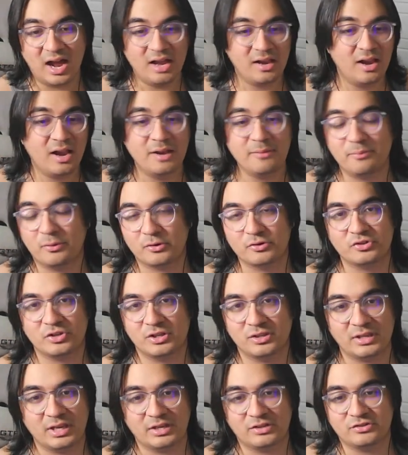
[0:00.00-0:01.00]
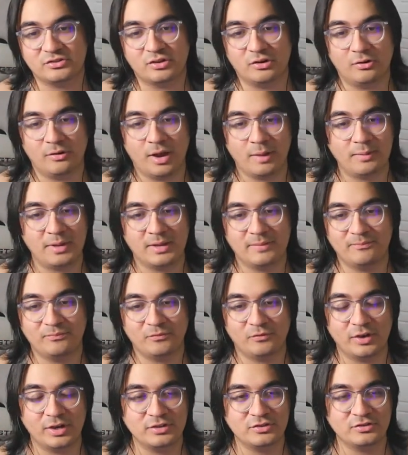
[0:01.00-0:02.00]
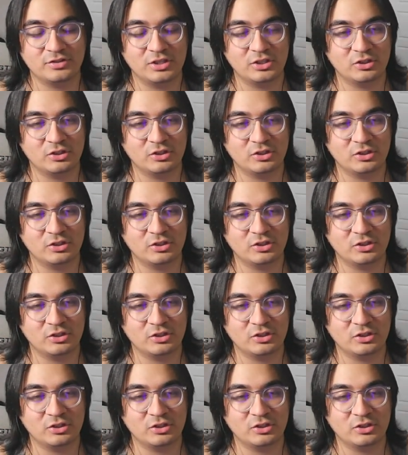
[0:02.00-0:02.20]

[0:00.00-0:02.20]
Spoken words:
I personally think so. I mean, Vice City,